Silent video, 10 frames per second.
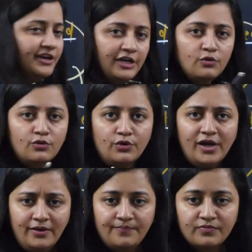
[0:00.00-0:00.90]
wheat you know
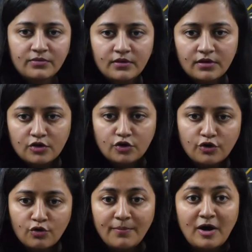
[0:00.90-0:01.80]
na do
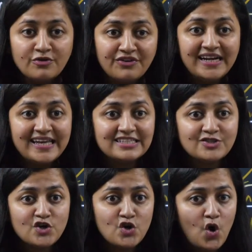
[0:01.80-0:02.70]
you know about wheat
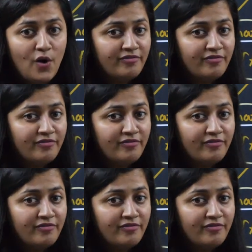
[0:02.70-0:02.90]
yes or no